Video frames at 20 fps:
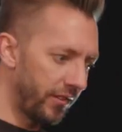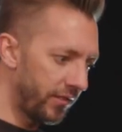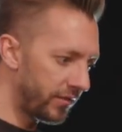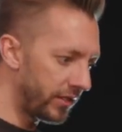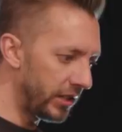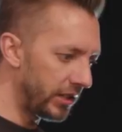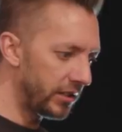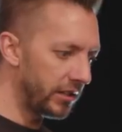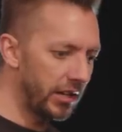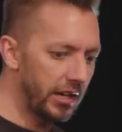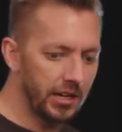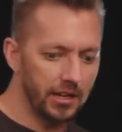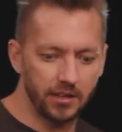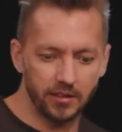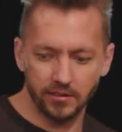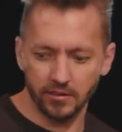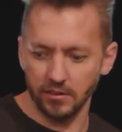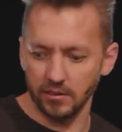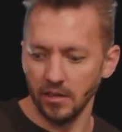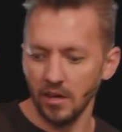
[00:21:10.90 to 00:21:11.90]
fifteen
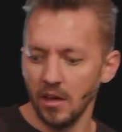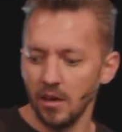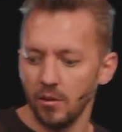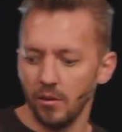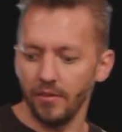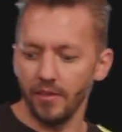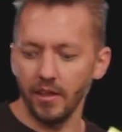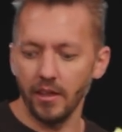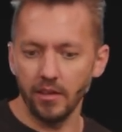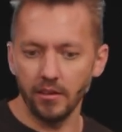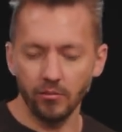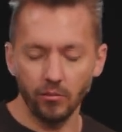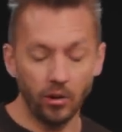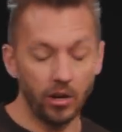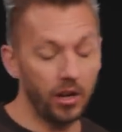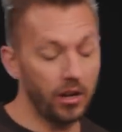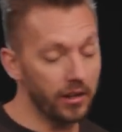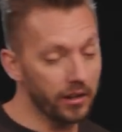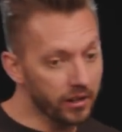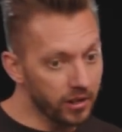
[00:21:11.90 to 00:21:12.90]
days, and, and then,
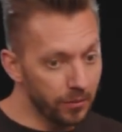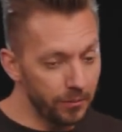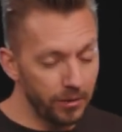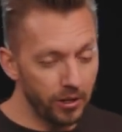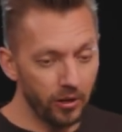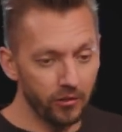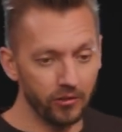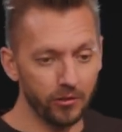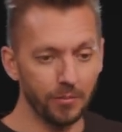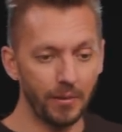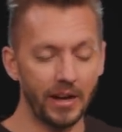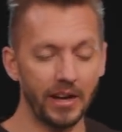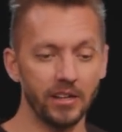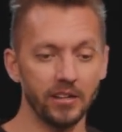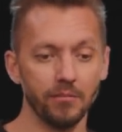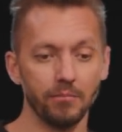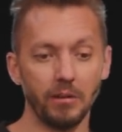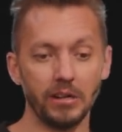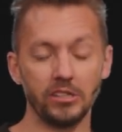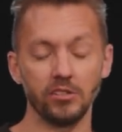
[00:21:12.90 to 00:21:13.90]
well, it could be over
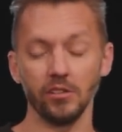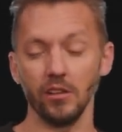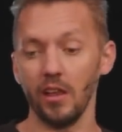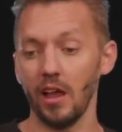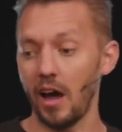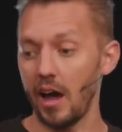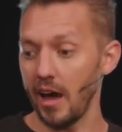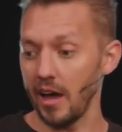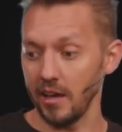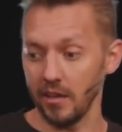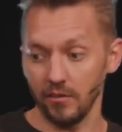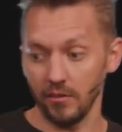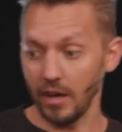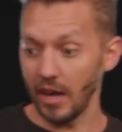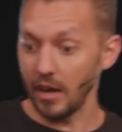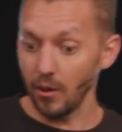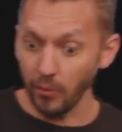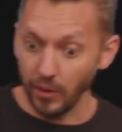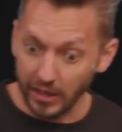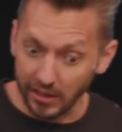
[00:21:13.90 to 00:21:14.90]
by, by July, and
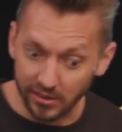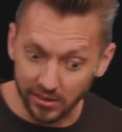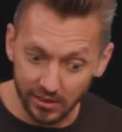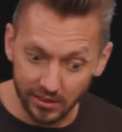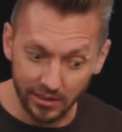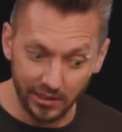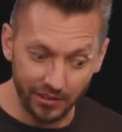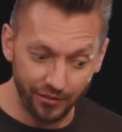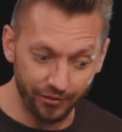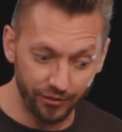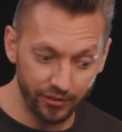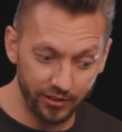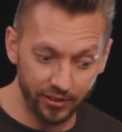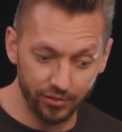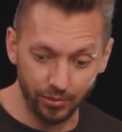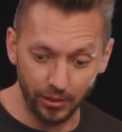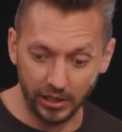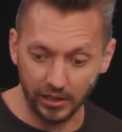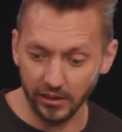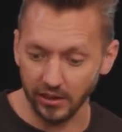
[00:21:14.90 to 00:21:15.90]
eight weeks of this,
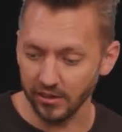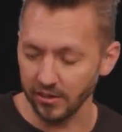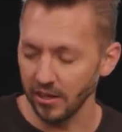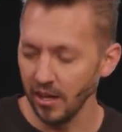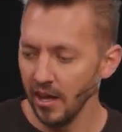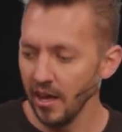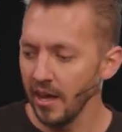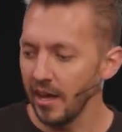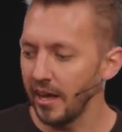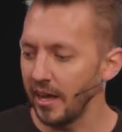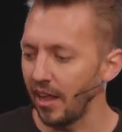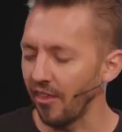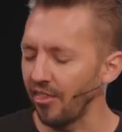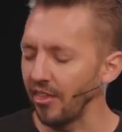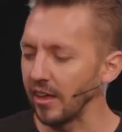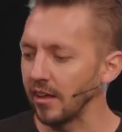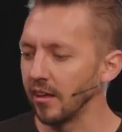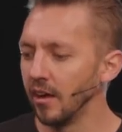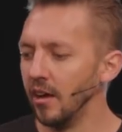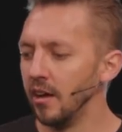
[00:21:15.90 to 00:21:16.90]
this regulation. And I
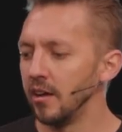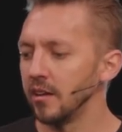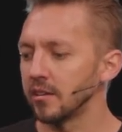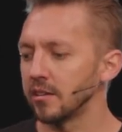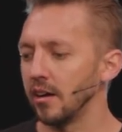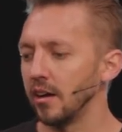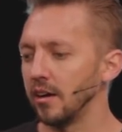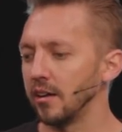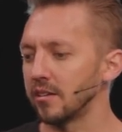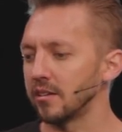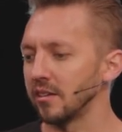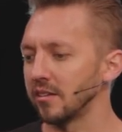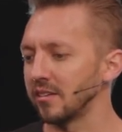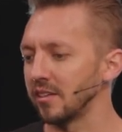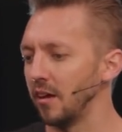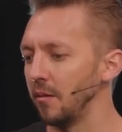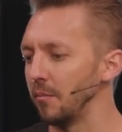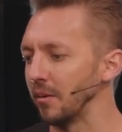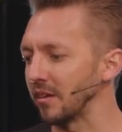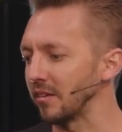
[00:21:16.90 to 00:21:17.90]
think to, to
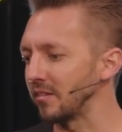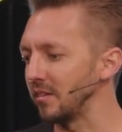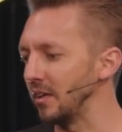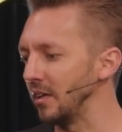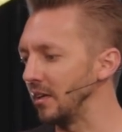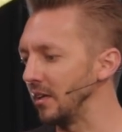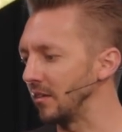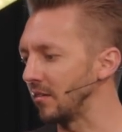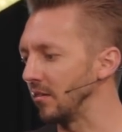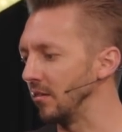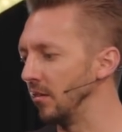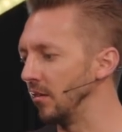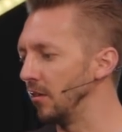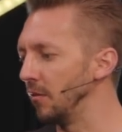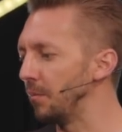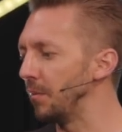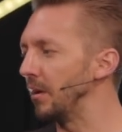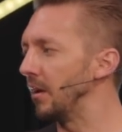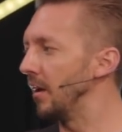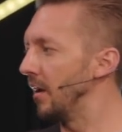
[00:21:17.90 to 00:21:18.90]
some extent, it's a
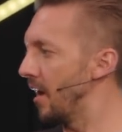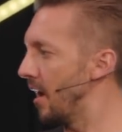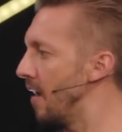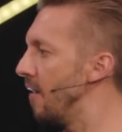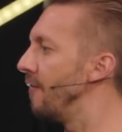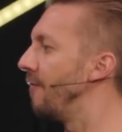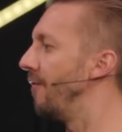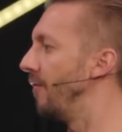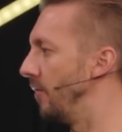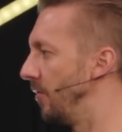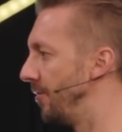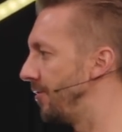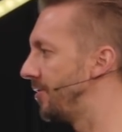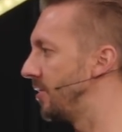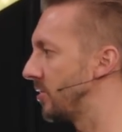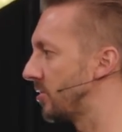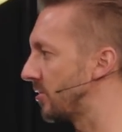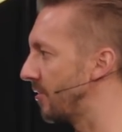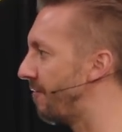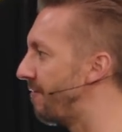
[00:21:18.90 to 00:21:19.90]
little bit unhelpful
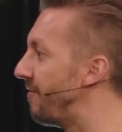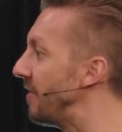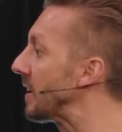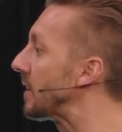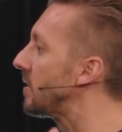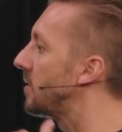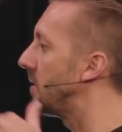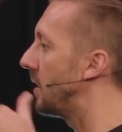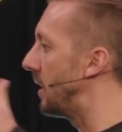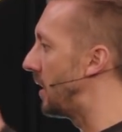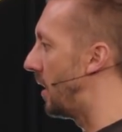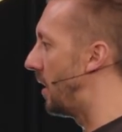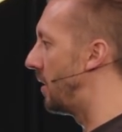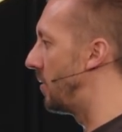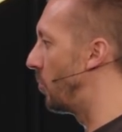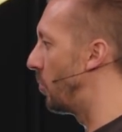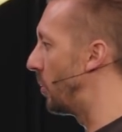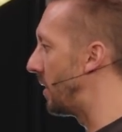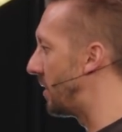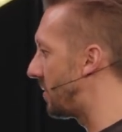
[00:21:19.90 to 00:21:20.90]
just to fixate
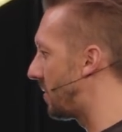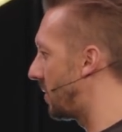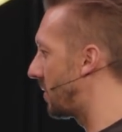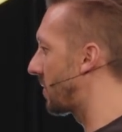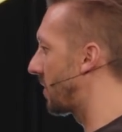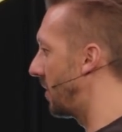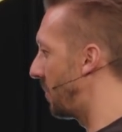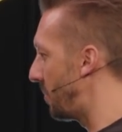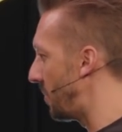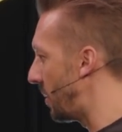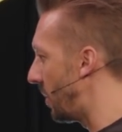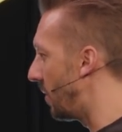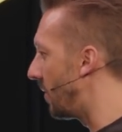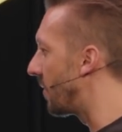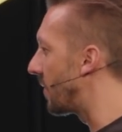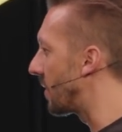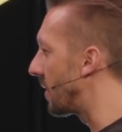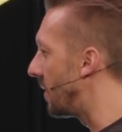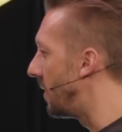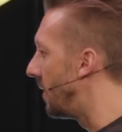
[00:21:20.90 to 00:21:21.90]
on when is this going to be
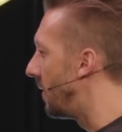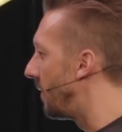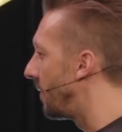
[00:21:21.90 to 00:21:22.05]
over.